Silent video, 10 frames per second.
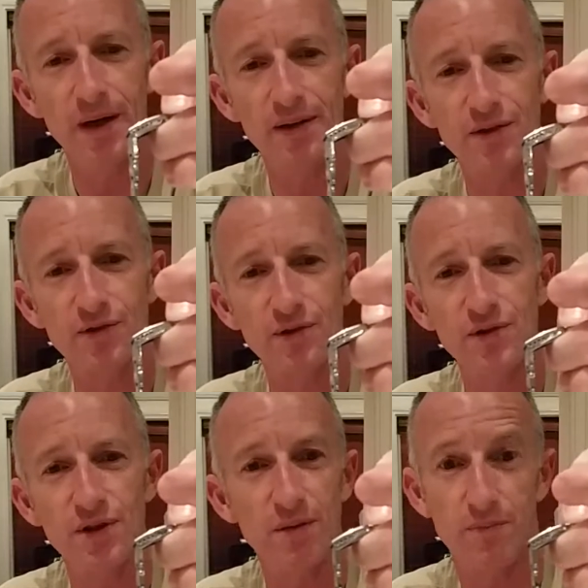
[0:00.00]
And the
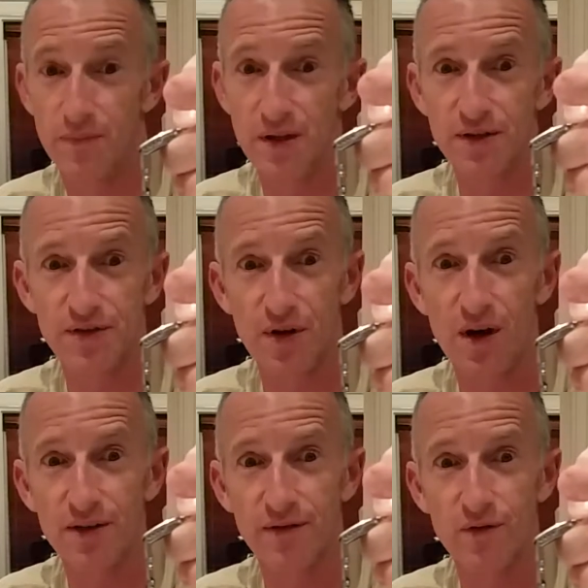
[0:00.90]
screws are the
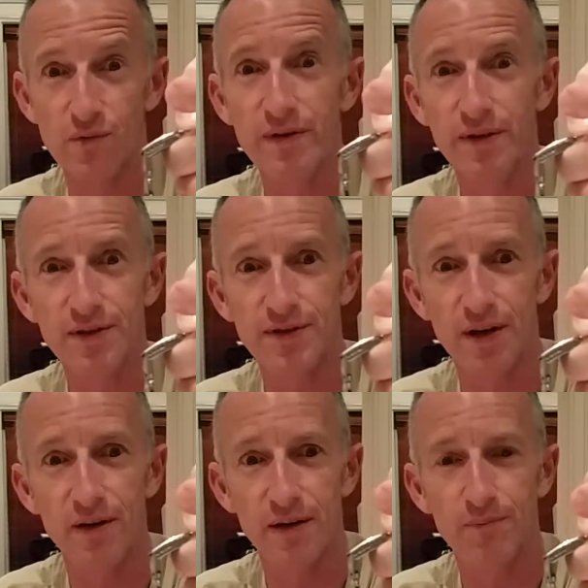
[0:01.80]
size of the rivets,
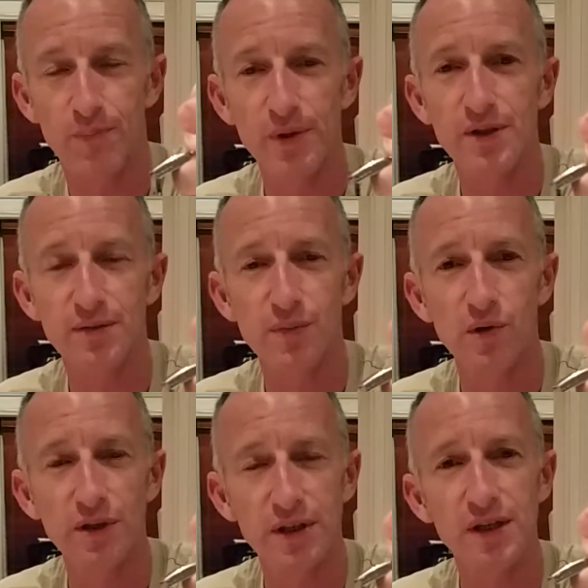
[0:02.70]
so they're pretty
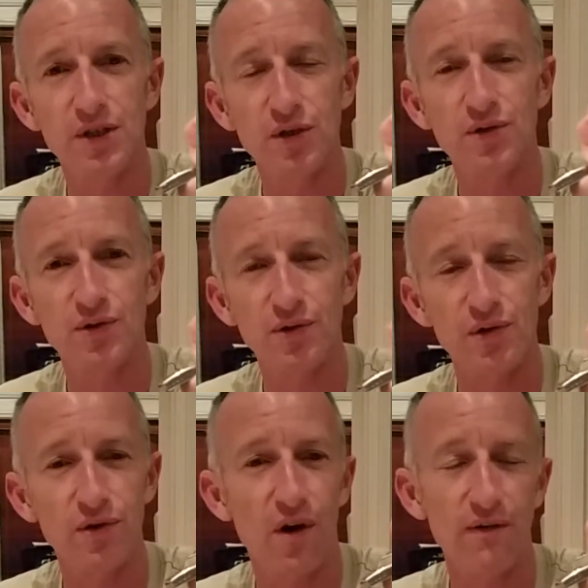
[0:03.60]
small. You need 2
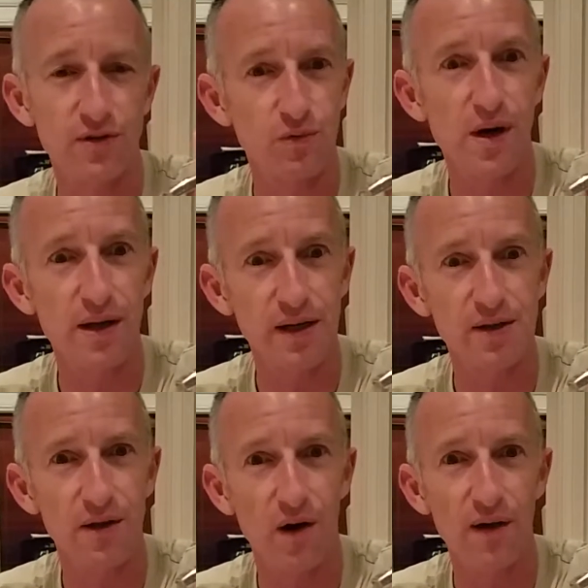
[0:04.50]
screwdrivers, one
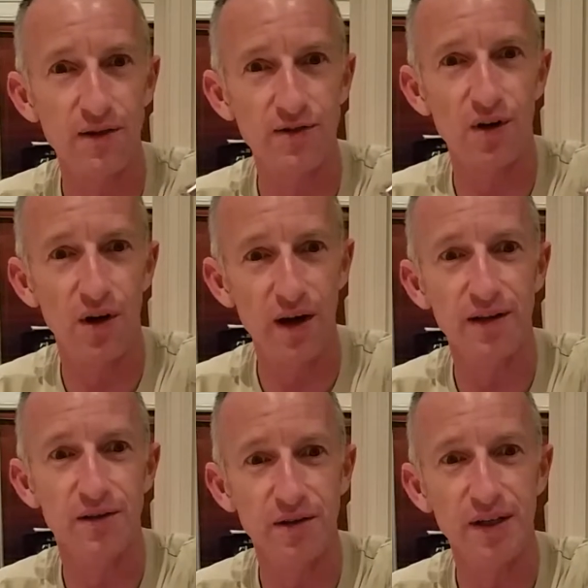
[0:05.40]
either side,
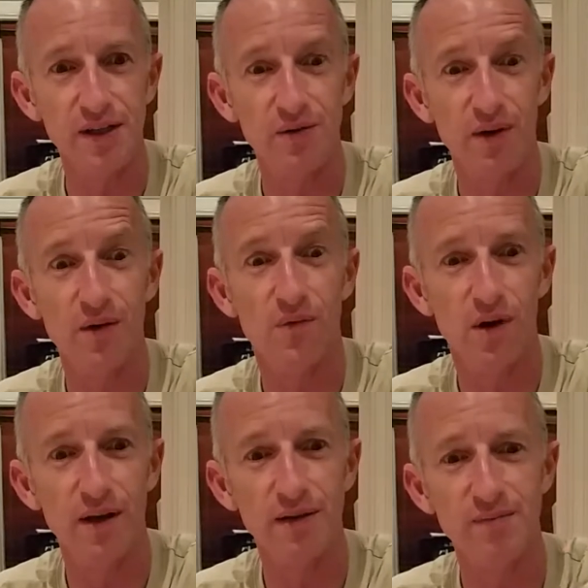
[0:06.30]
and you need to
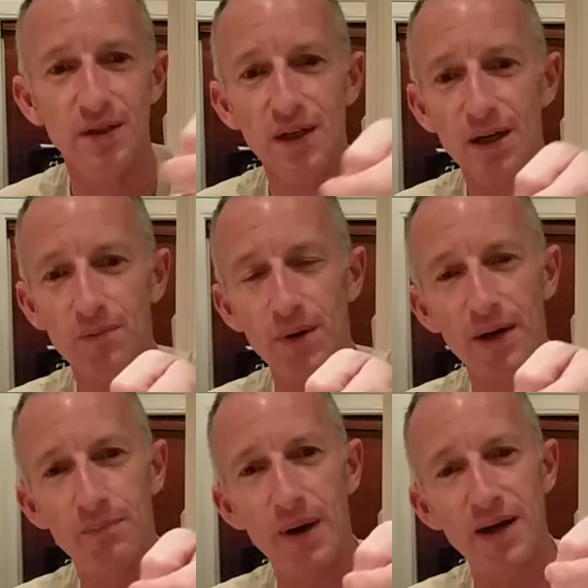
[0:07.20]
unwind them.
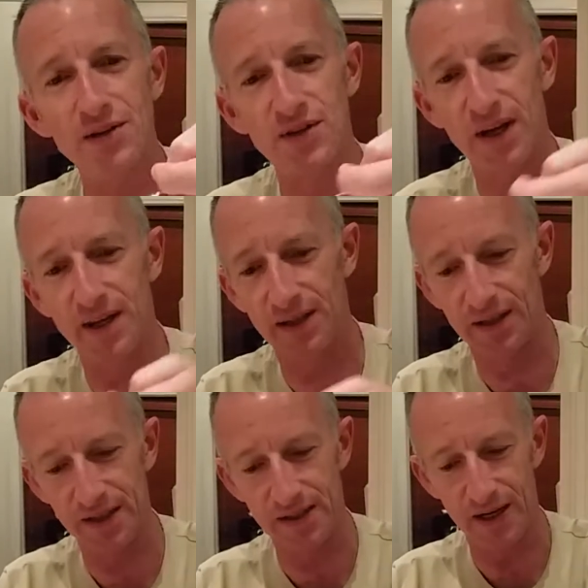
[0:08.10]
But
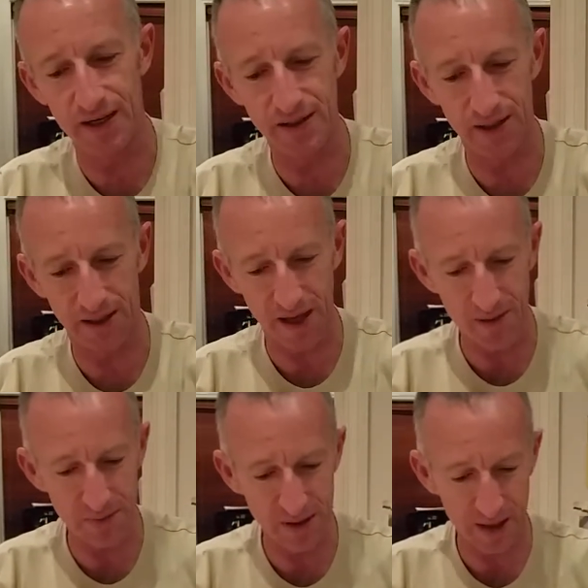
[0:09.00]
painstakingly done. It
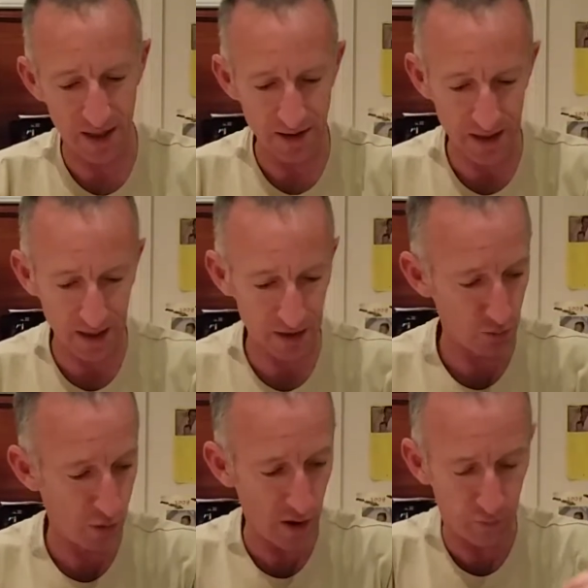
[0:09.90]
can be done, and it's
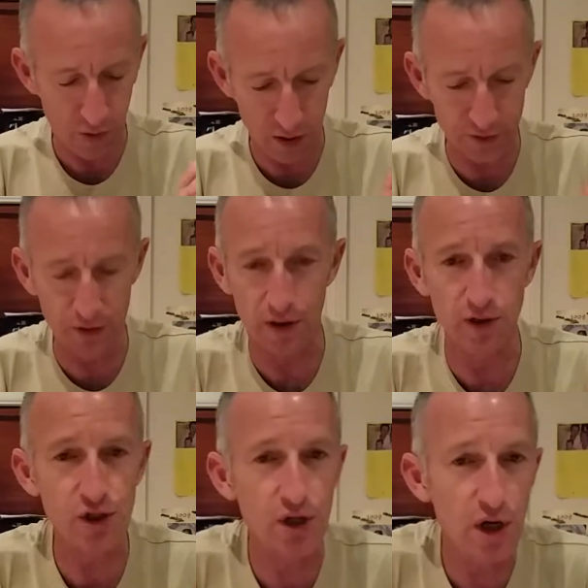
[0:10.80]
worthwhile too. I'll
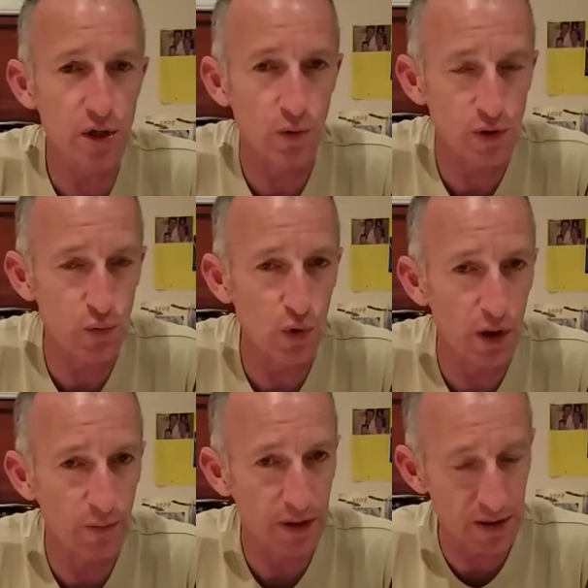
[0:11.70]
just show you as
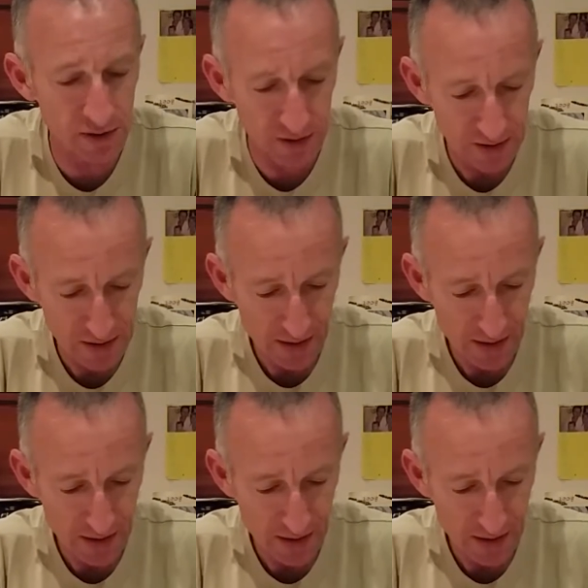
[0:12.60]
well, because